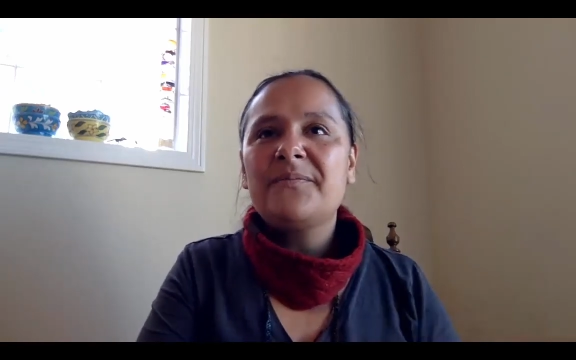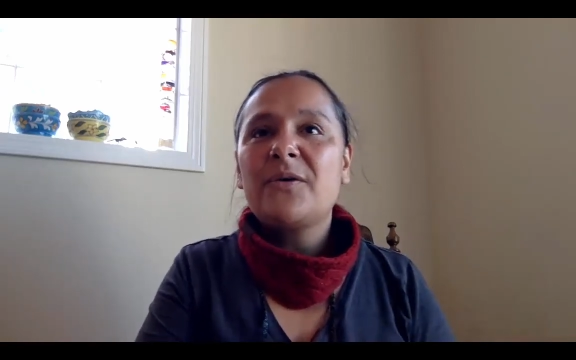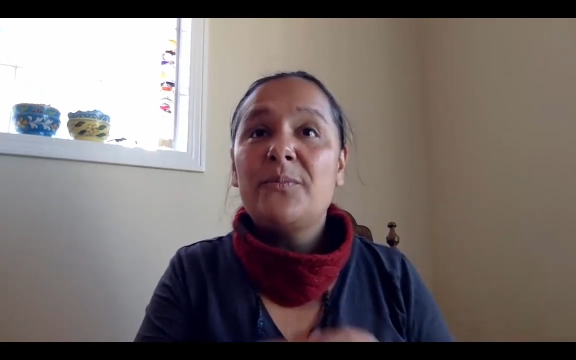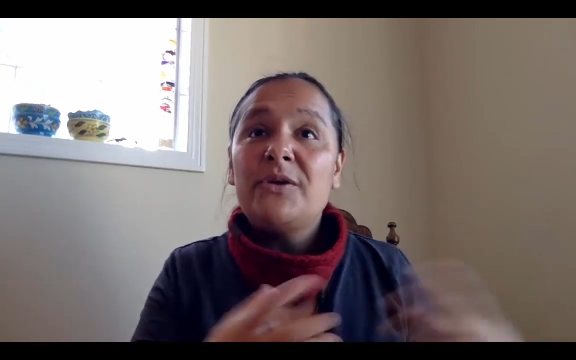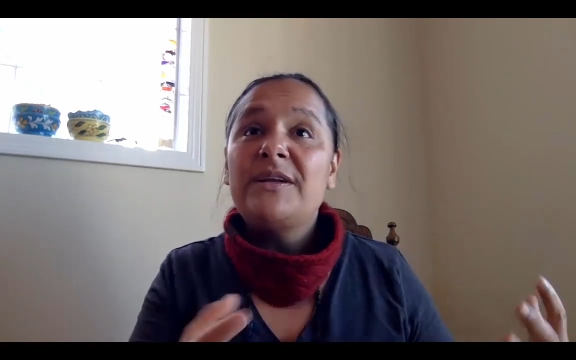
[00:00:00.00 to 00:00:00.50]

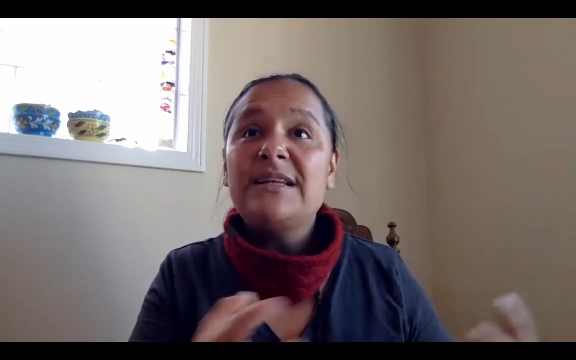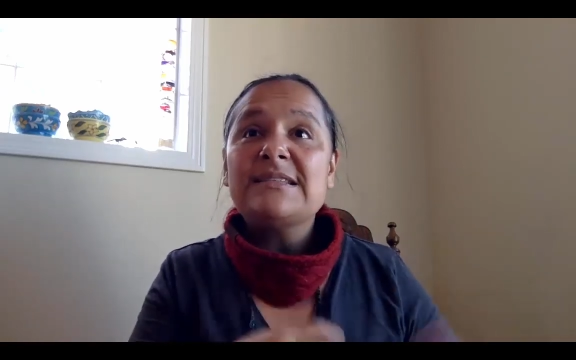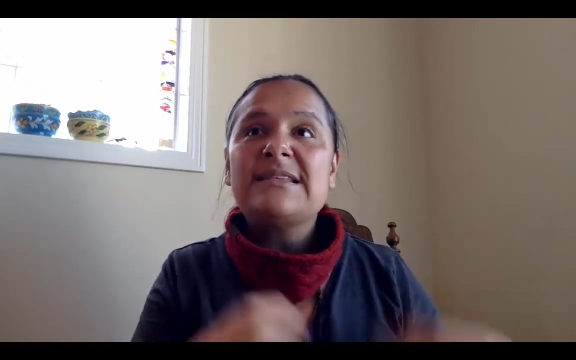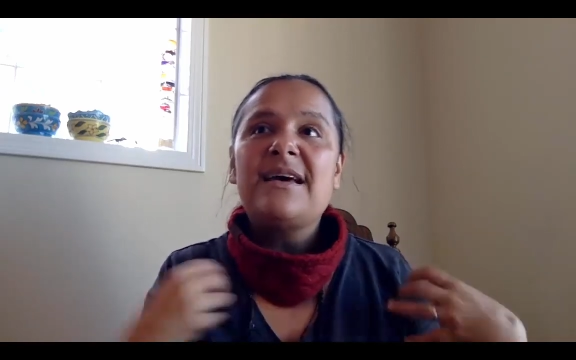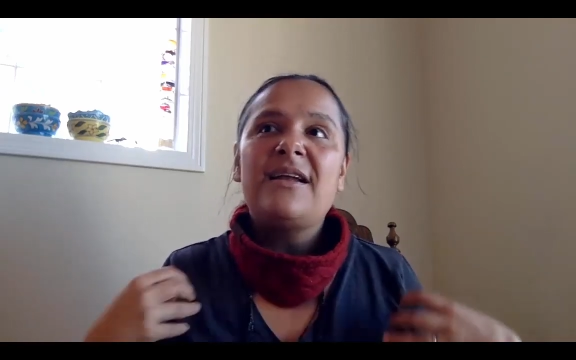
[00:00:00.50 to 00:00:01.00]

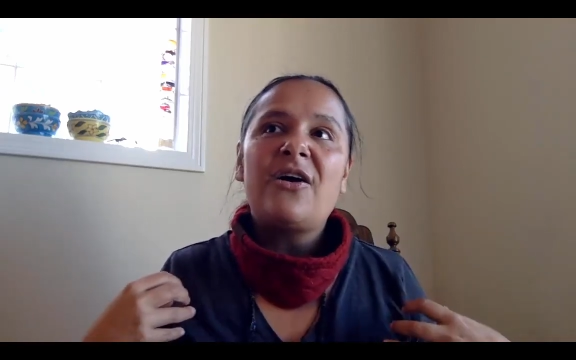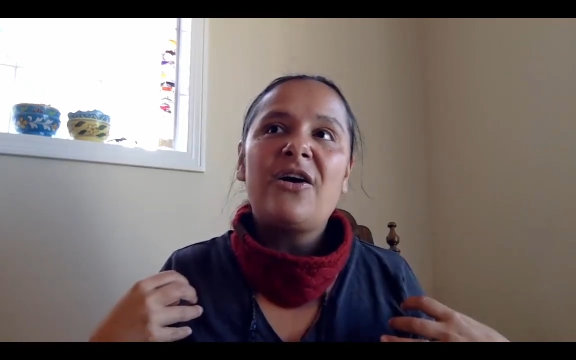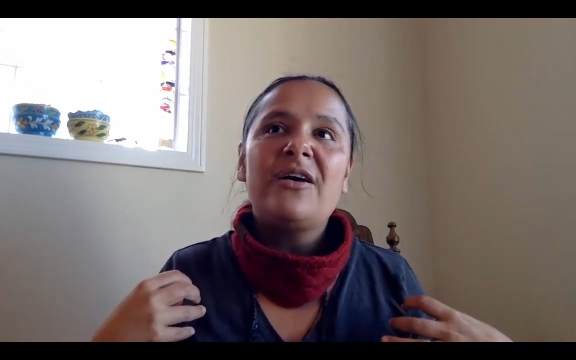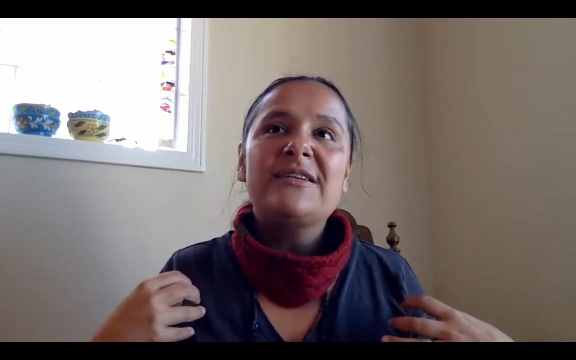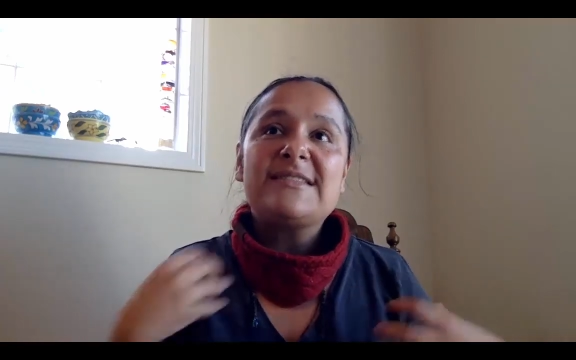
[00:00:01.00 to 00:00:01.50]
communities that
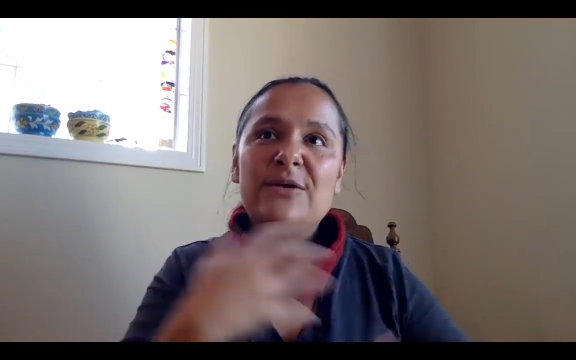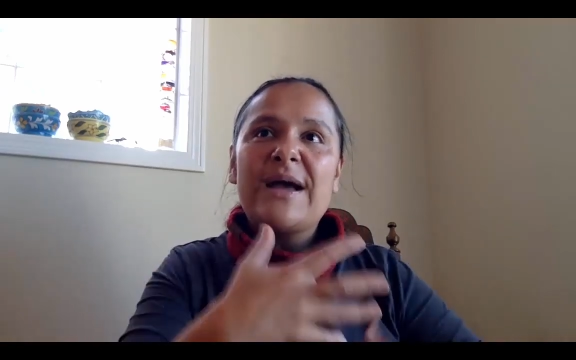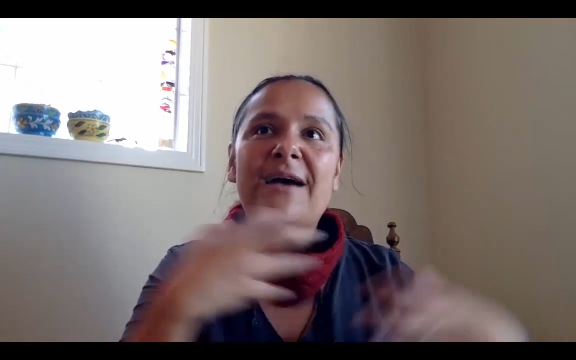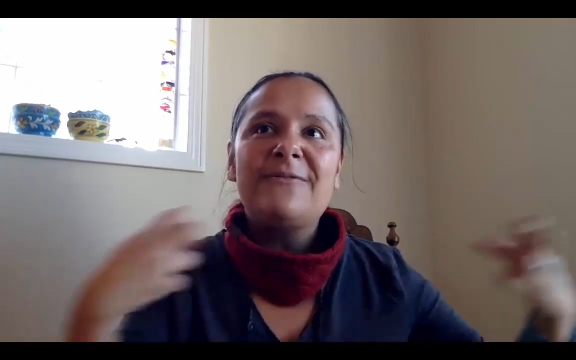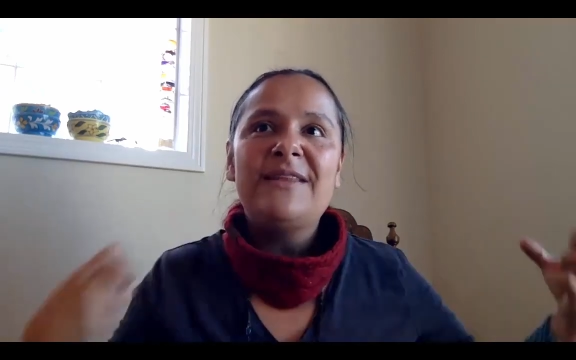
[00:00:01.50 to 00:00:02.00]
still
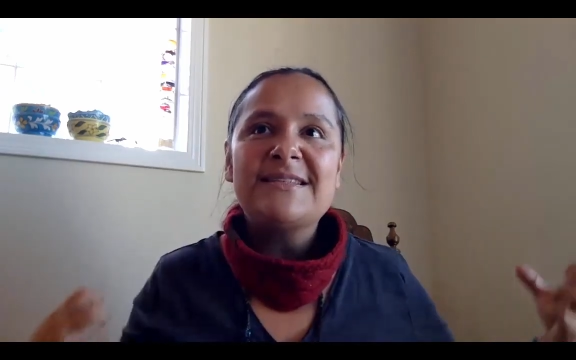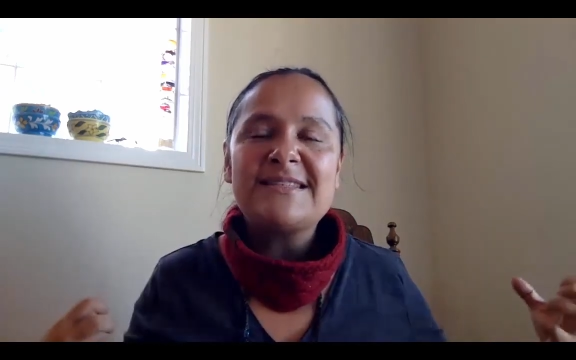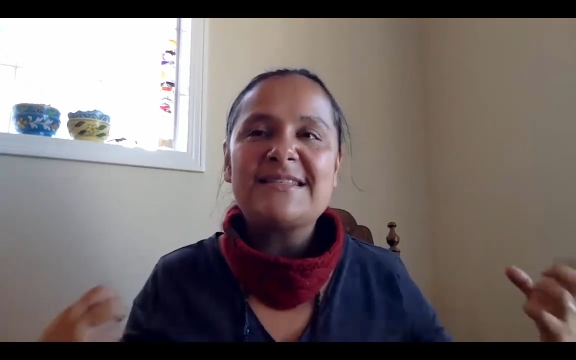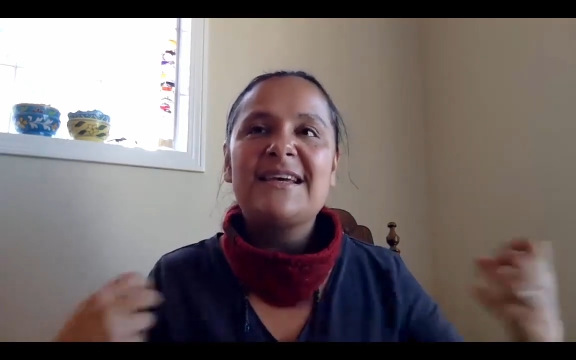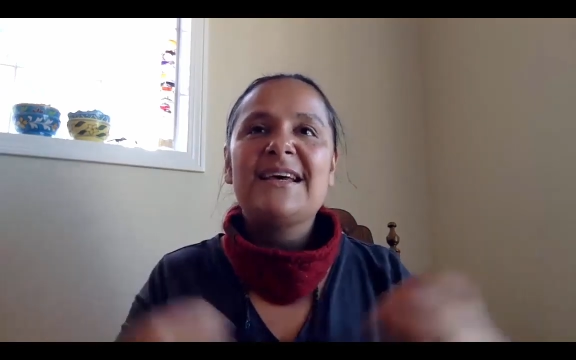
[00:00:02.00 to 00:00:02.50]
have
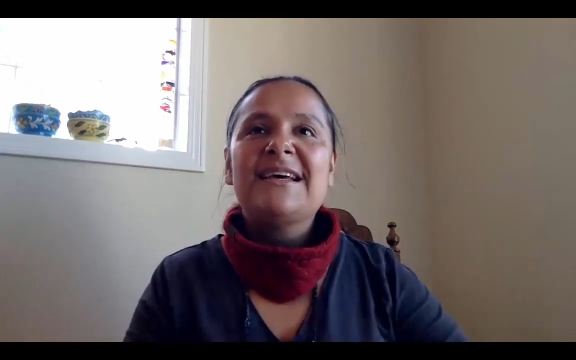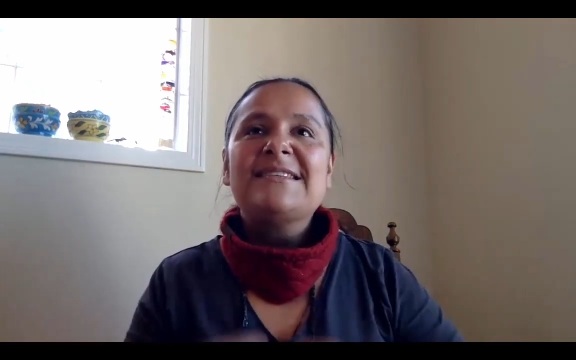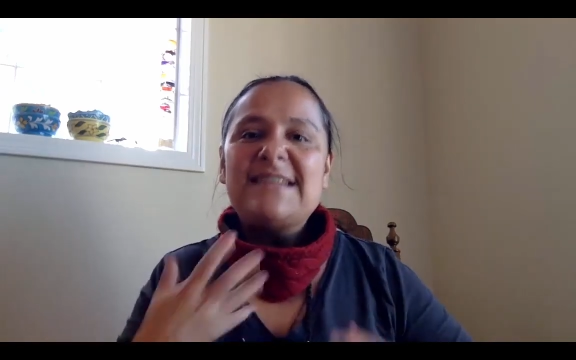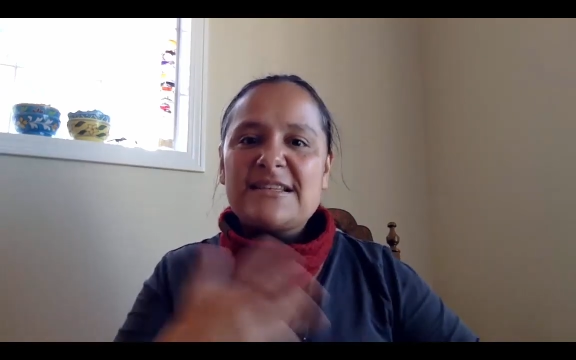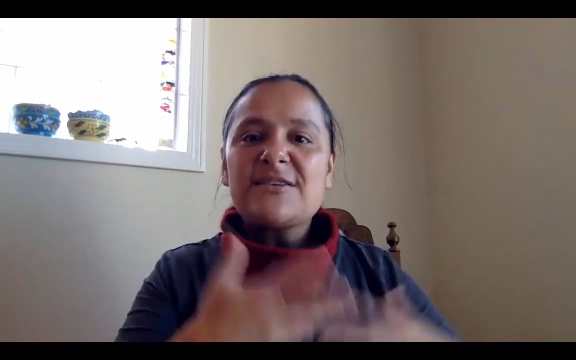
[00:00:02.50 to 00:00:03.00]
this
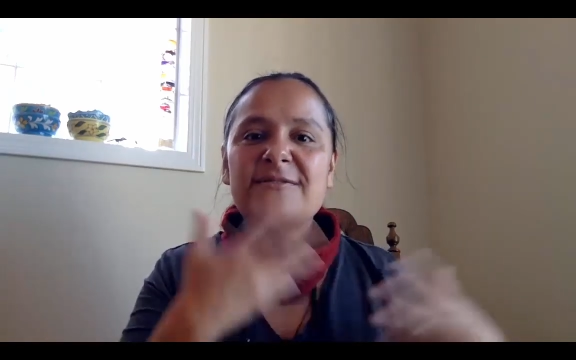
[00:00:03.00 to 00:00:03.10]
sense of